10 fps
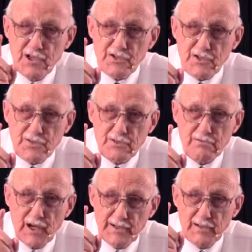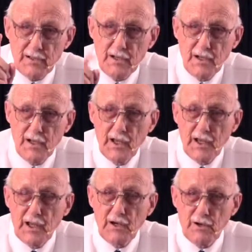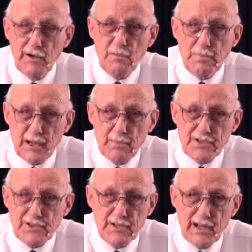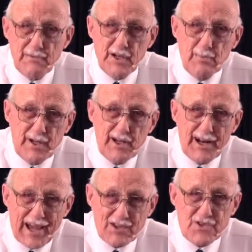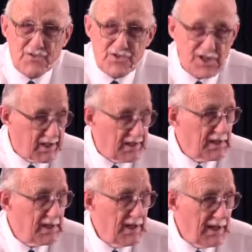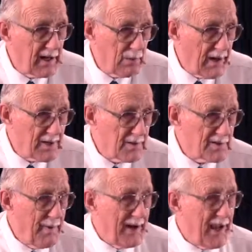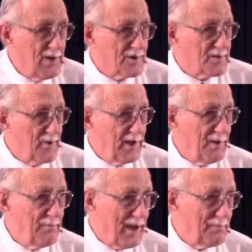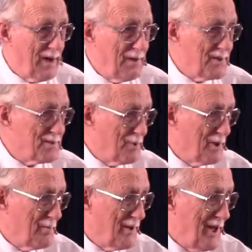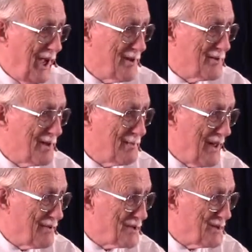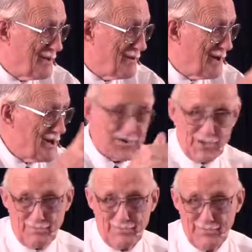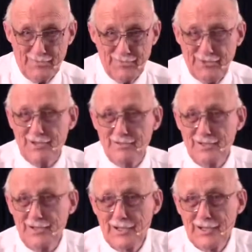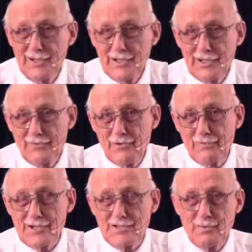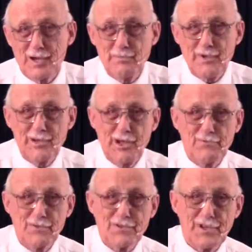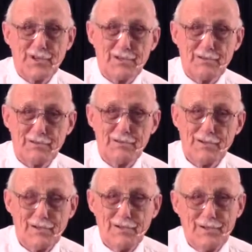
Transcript: of Jesus, right? Including babies that never committed acts of sin. Ellen White talks about angels bringing back babies and putting them in the hands of the mothers that have lost them. You know, if you've lost a baby in infancy and